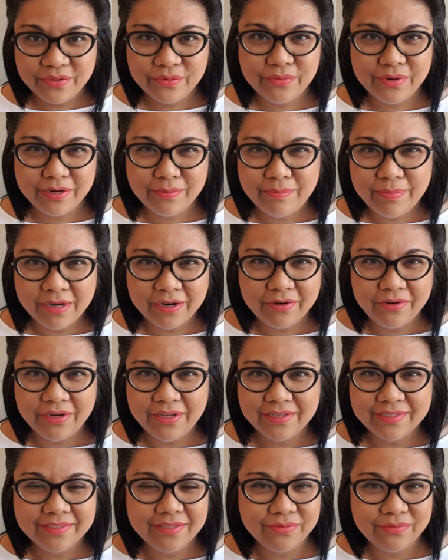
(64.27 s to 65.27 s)
the red
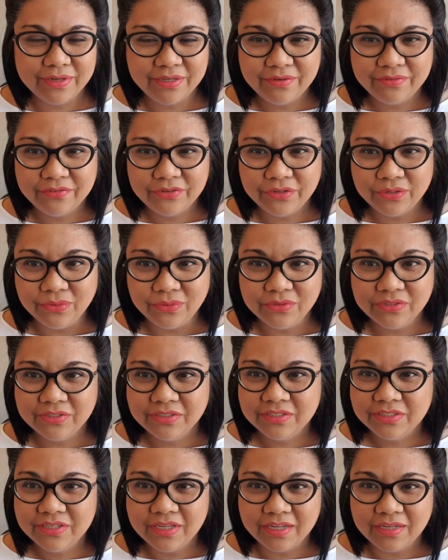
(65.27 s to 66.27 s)
berries, the red
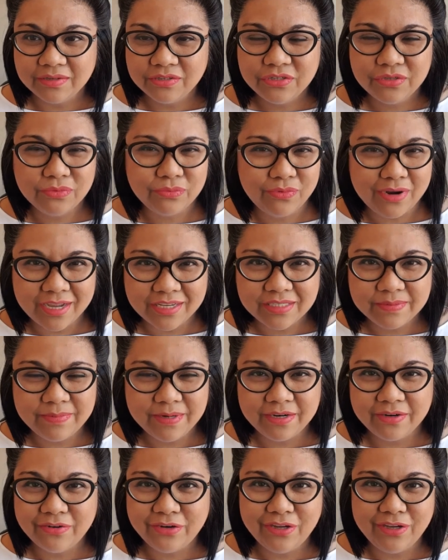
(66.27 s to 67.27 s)
fruits, uh,
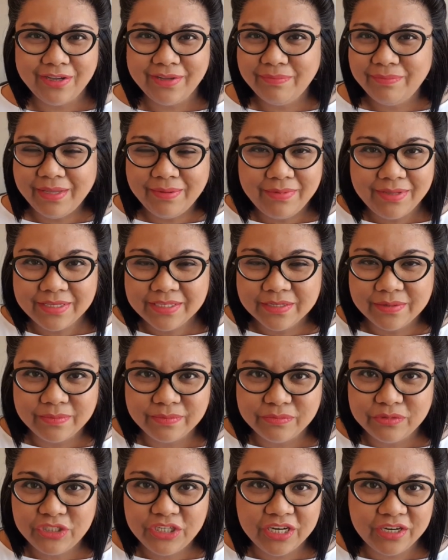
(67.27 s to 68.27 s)
raspberry, maybe
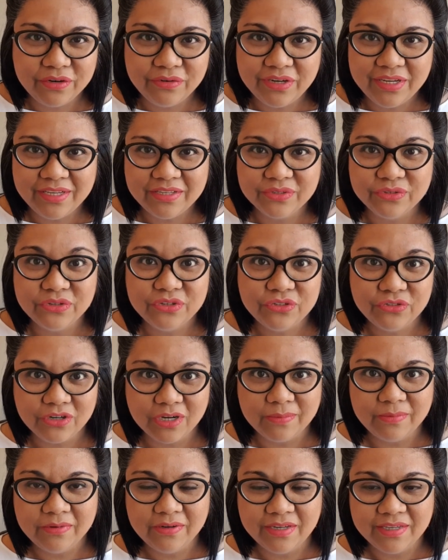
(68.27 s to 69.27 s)
some cherries or
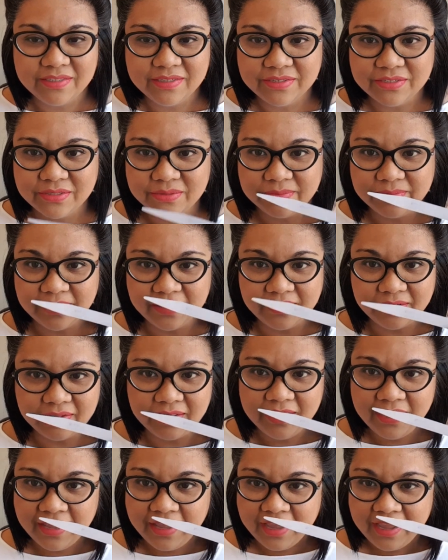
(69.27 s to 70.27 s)
strawberries as
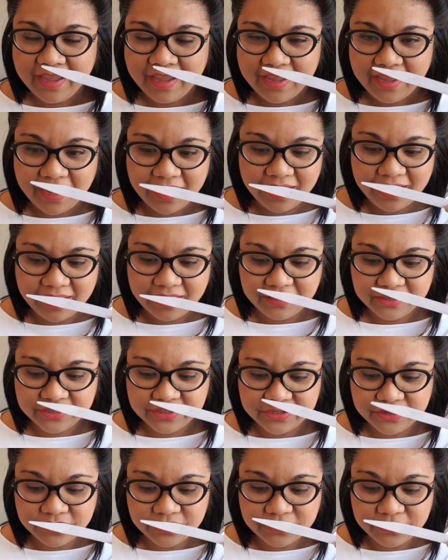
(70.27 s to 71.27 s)
well. And
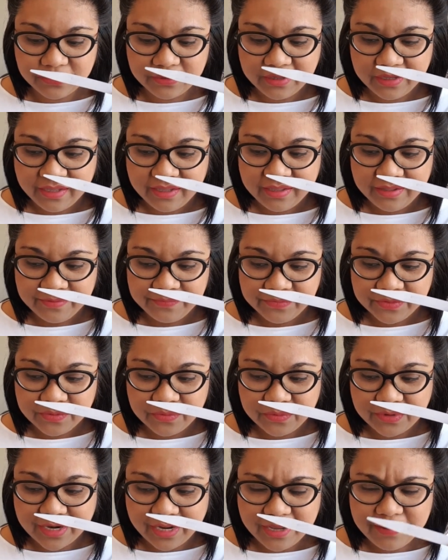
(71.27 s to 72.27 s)
so
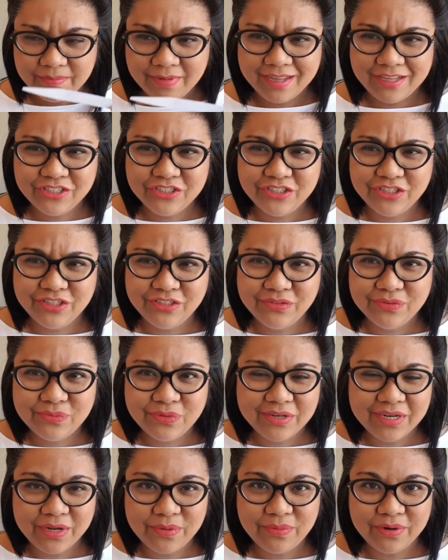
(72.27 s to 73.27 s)
what I imagine
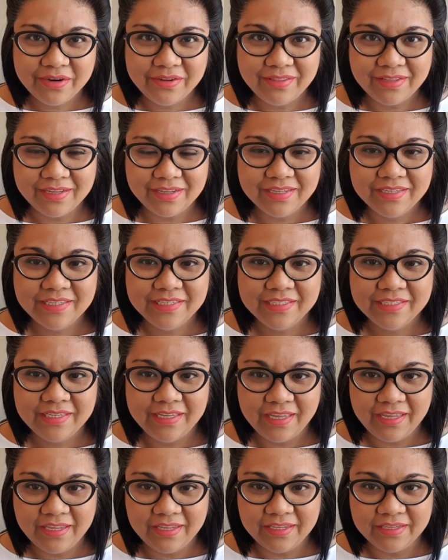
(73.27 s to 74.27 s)
when I wear this
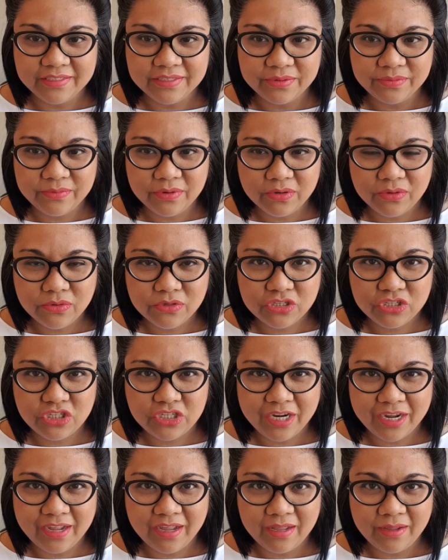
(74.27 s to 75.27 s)
is a rose
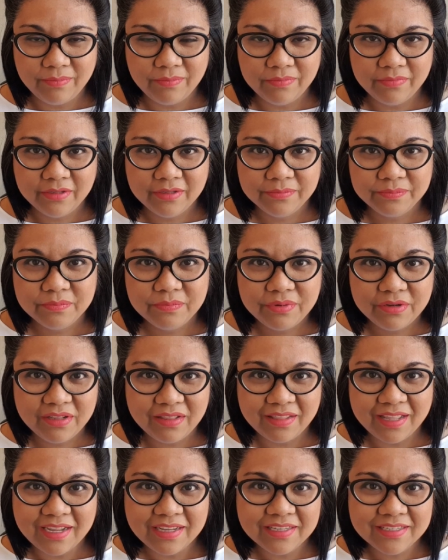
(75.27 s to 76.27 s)
jam
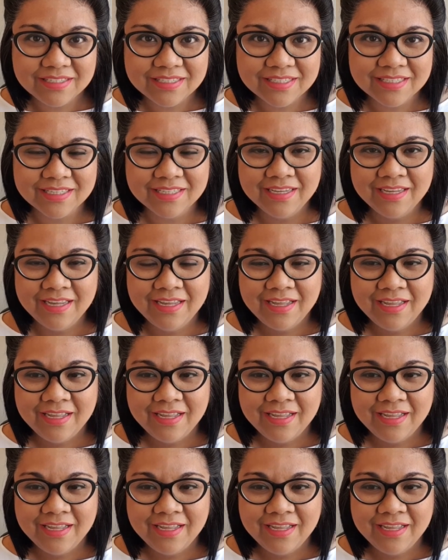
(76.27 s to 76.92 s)
plus